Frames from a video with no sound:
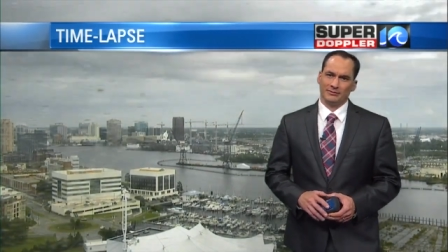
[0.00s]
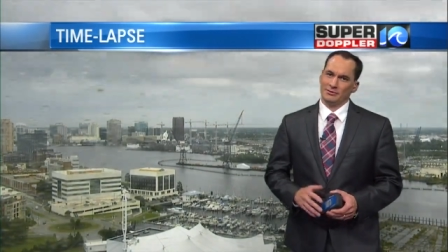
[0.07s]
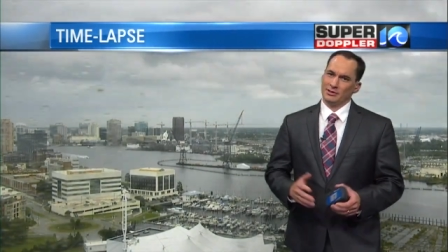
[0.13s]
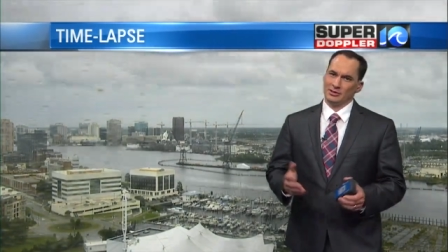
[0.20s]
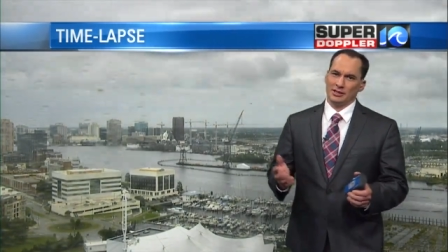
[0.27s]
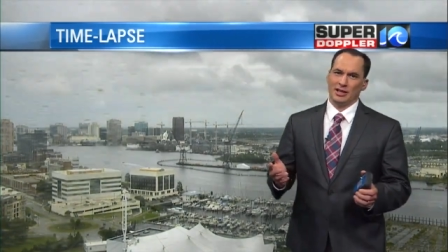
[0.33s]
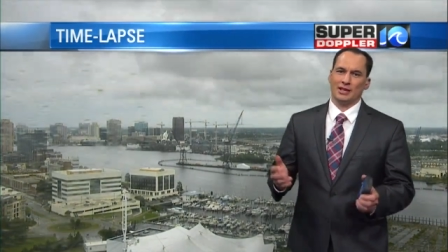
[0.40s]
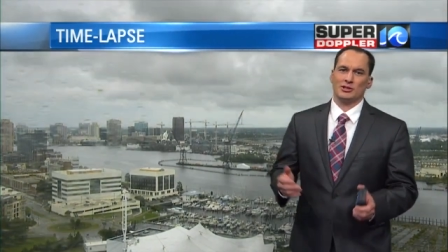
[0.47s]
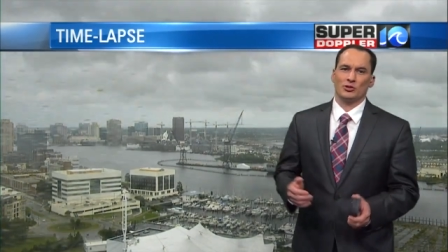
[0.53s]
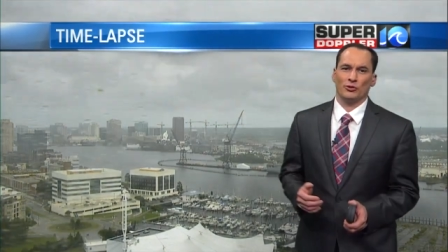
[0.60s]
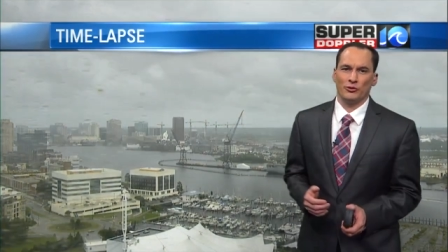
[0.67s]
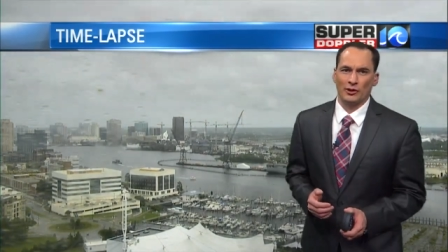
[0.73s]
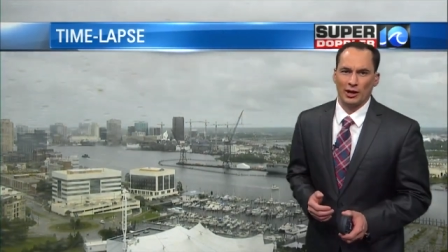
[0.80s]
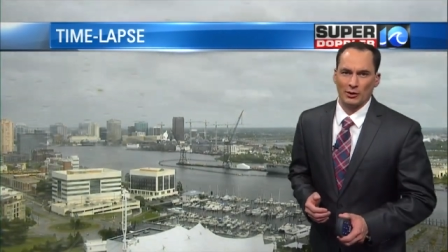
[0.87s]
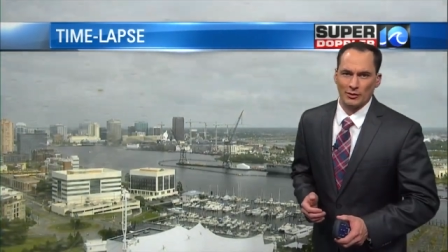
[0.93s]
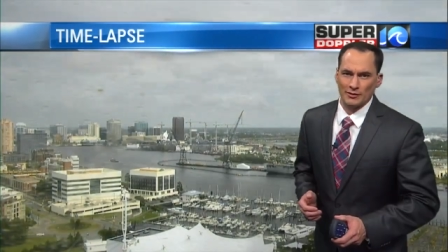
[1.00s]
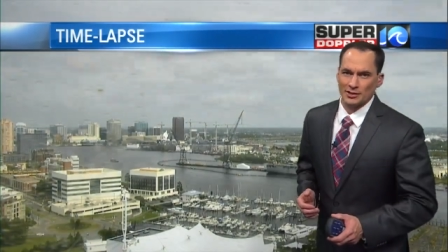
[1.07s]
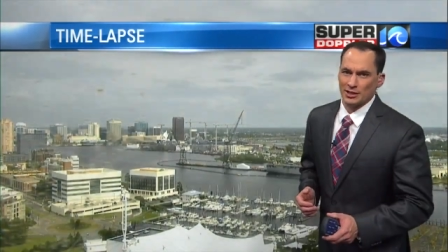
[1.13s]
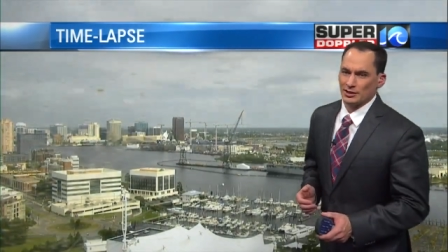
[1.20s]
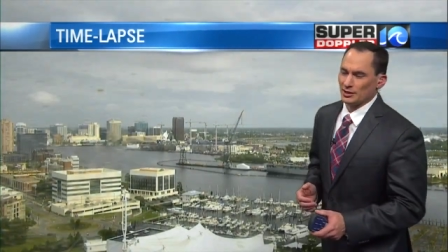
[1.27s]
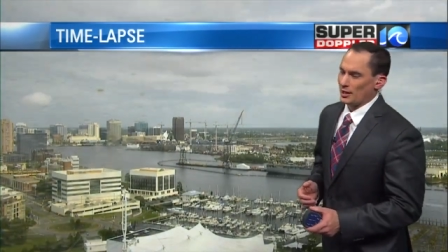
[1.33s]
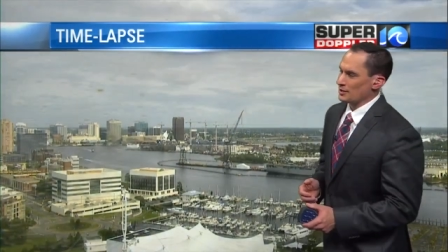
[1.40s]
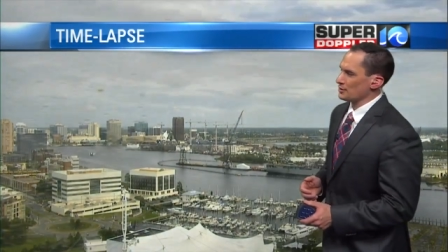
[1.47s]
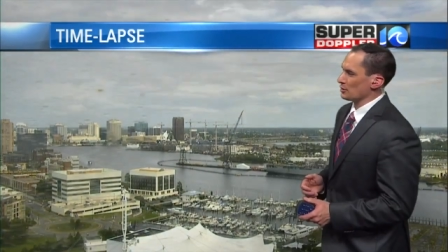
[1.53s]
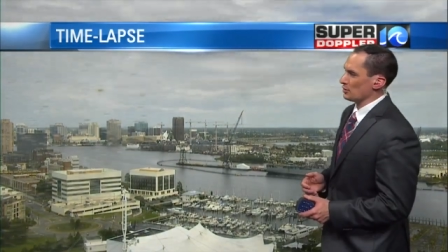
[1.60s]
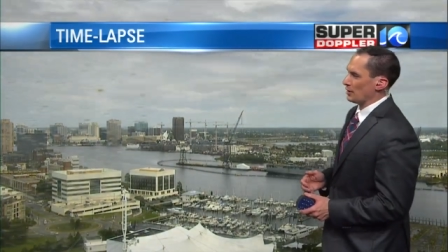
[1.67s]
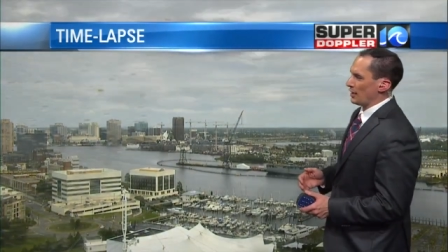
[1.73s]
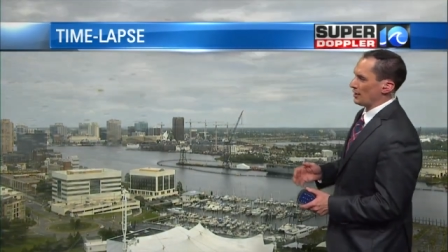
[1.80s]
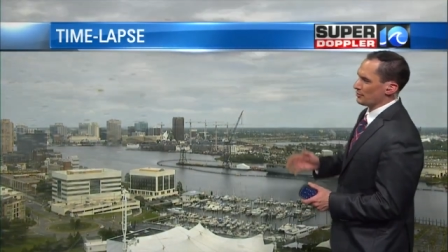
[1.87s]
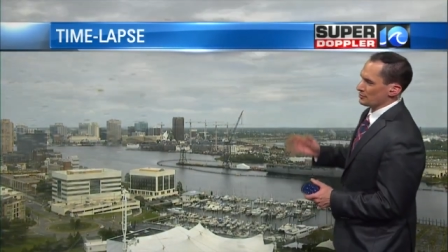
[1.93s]
Well, today so far, we've seen lots of
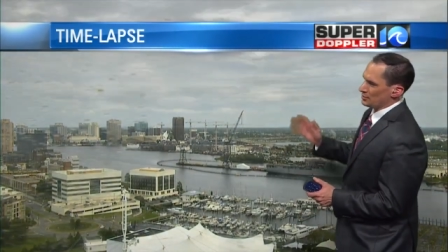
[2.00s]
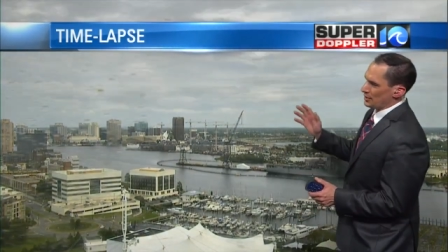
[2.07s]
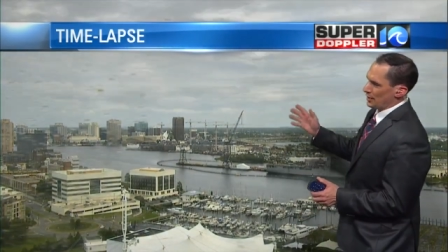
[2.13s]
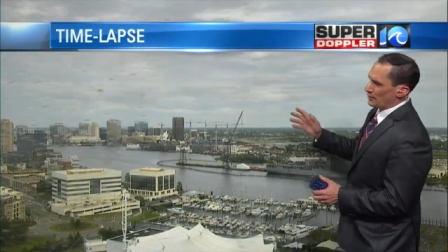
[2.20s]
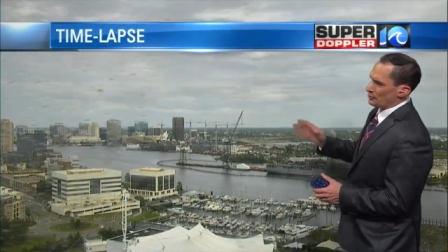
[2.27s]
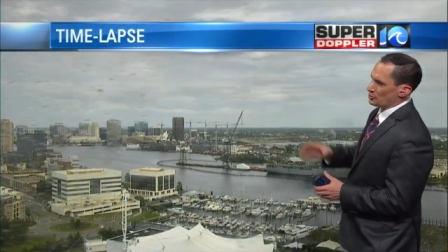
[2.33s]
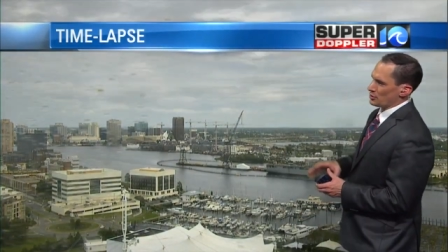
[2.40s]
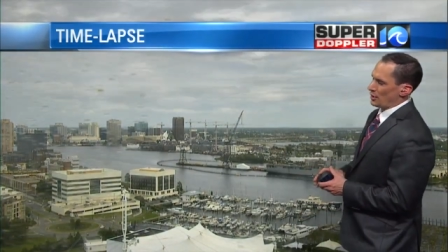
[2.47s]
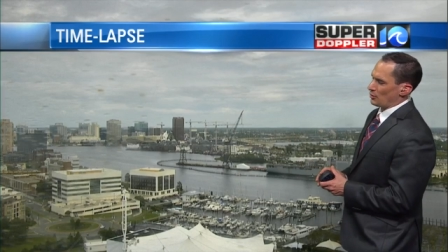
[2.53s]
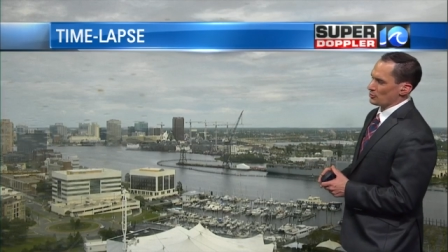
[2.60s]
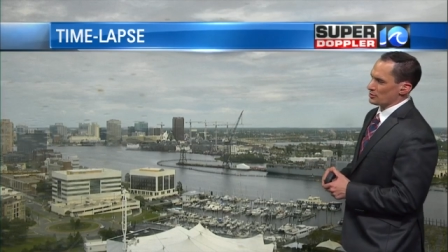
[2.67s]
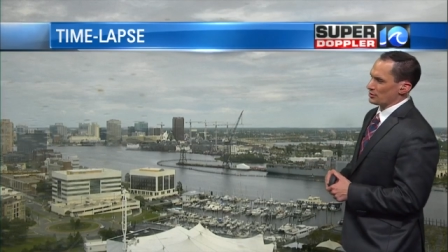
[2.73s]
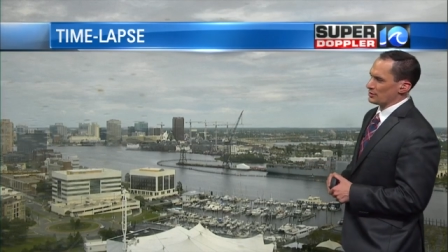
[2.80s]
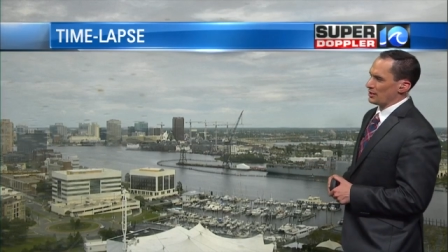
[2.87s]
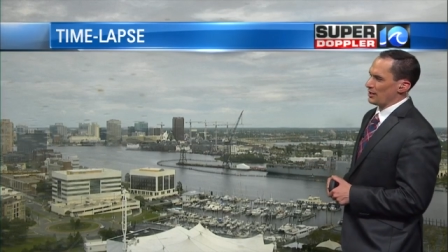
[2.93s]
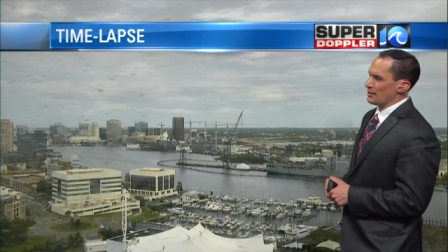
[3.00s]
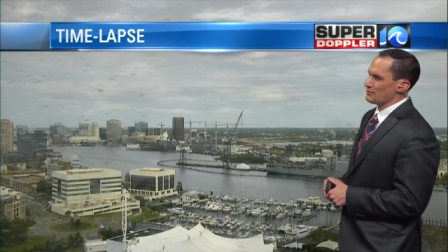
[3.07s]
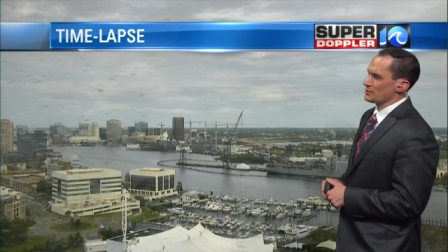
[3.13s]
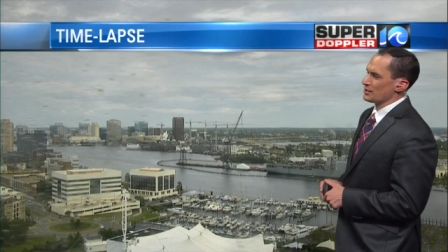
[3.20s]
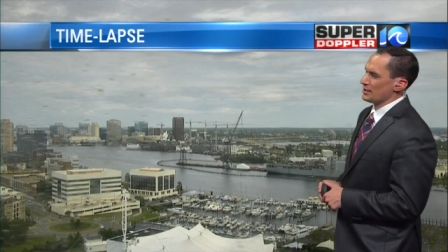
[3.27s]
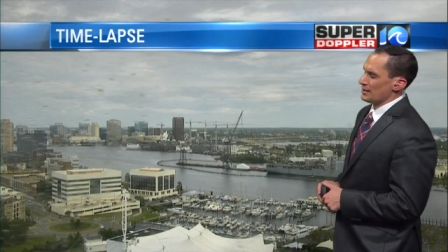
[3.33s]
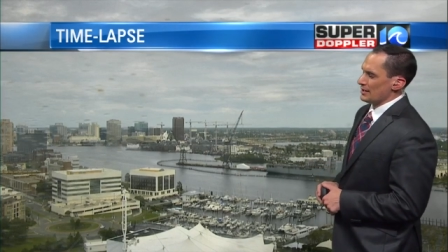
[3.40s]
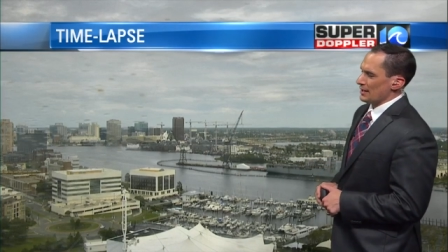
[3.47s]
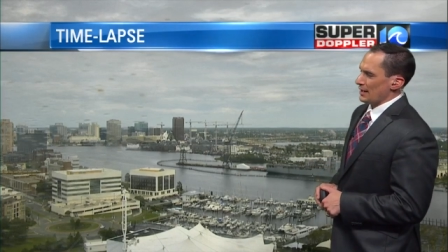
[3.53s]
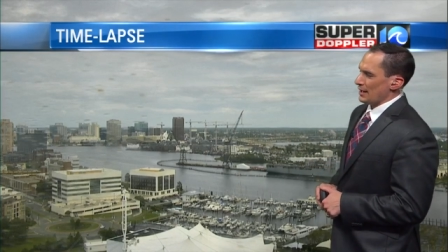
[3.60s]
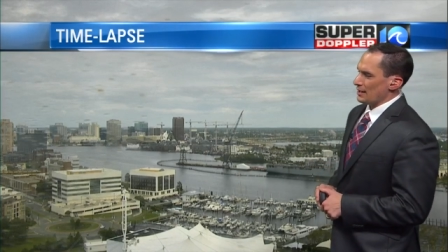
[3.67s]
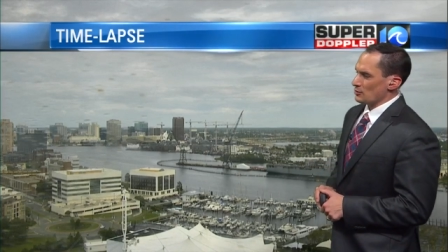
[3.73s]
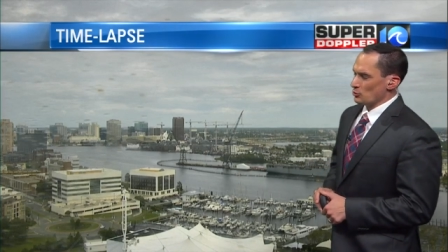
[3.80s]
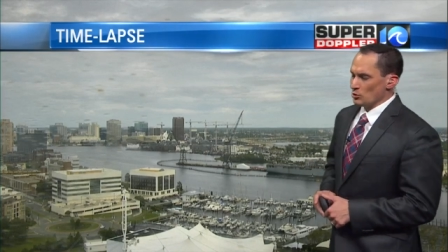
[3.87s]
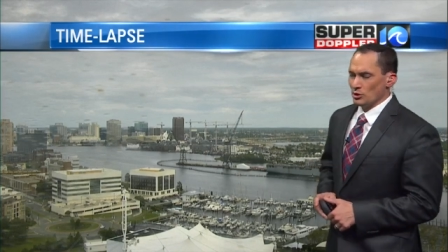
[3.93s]
clouds, scattered showers at times,
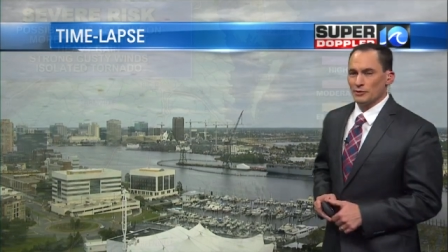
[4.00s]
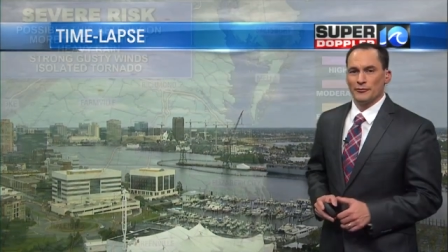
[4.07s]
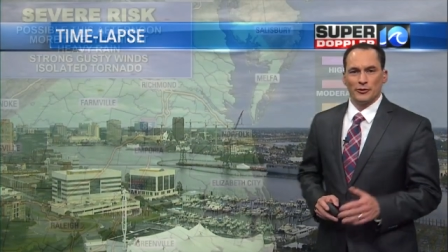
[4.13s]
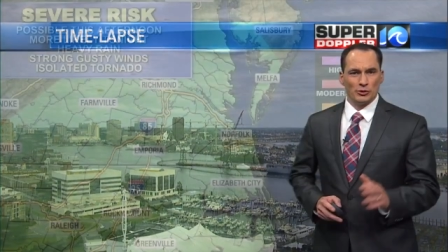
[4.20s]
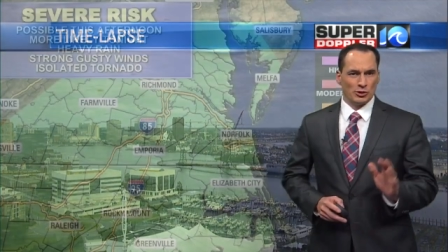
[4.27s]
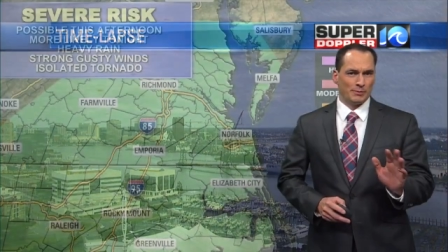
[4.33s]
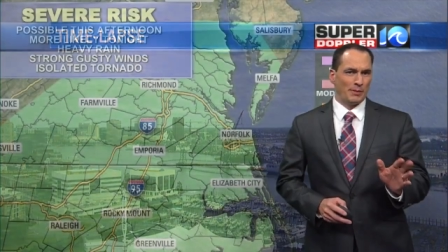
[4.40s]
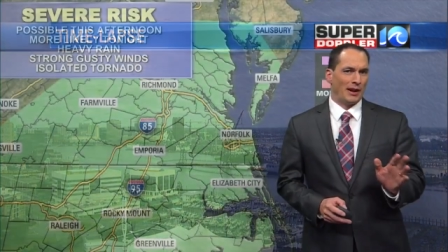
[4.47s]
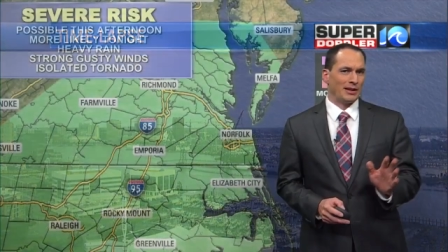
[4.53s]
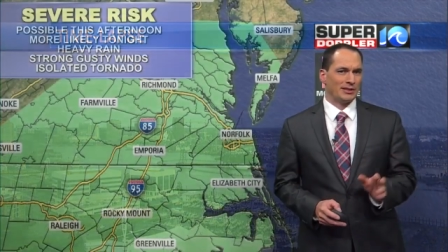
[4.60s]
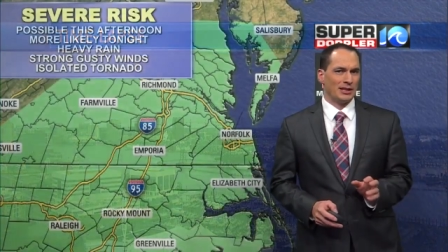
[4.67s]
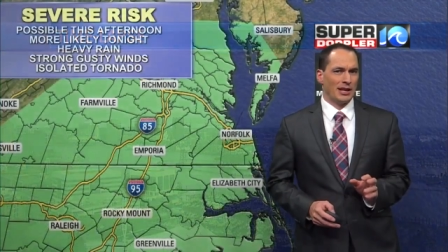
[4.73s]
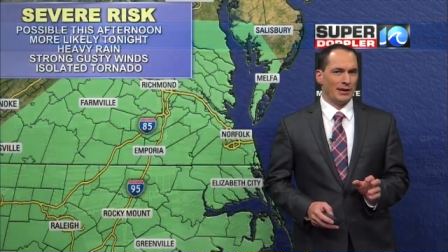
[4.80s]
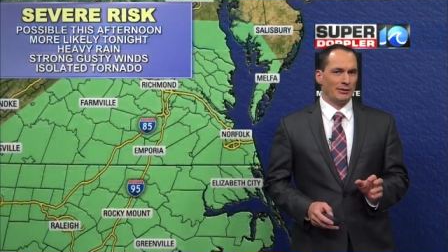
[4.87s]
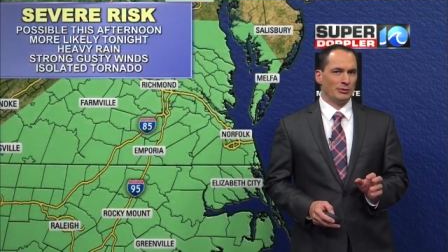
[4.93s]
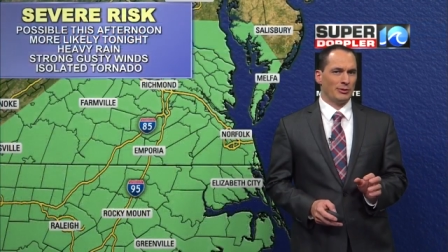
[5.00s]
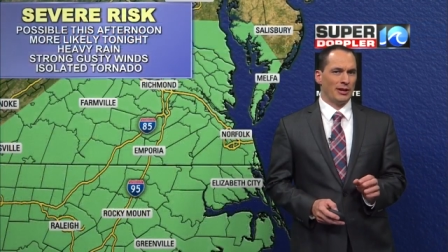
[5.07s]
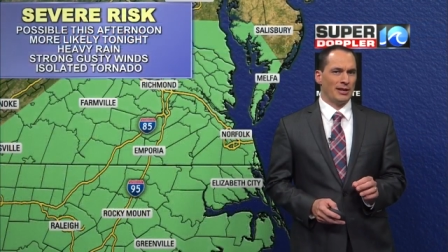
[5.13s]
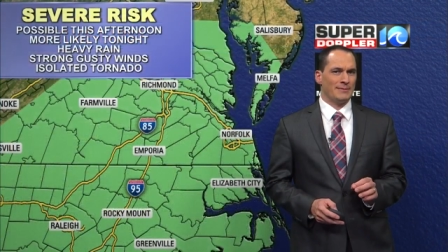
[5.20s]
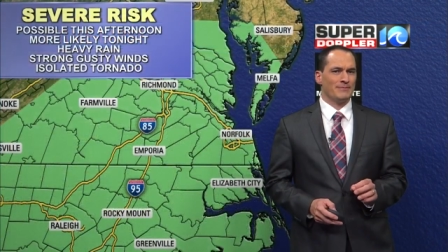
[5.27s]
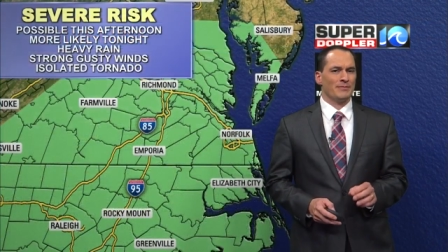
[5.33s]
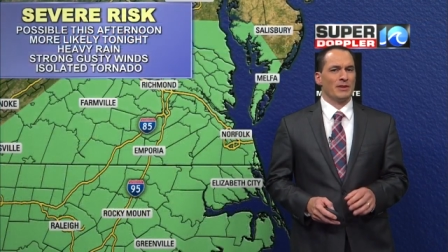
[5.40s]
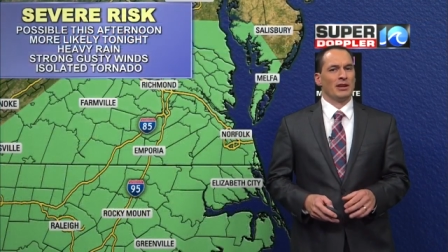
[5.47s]
and there were a few spots of heavy rain,